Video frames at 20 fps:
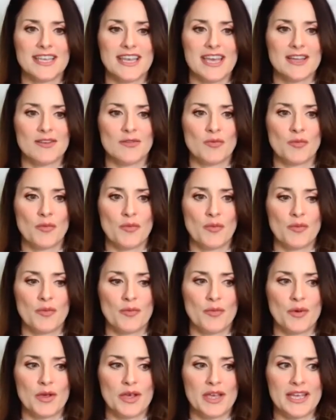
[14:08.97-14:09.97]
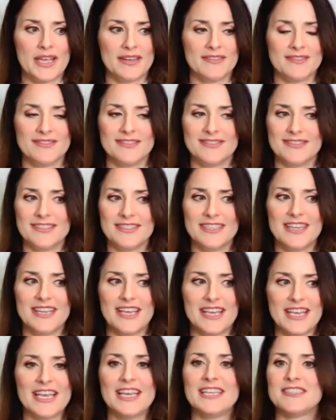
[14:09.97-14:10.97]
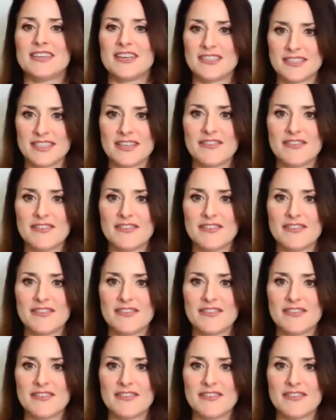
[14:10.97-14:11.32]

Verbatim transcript: and, and it does.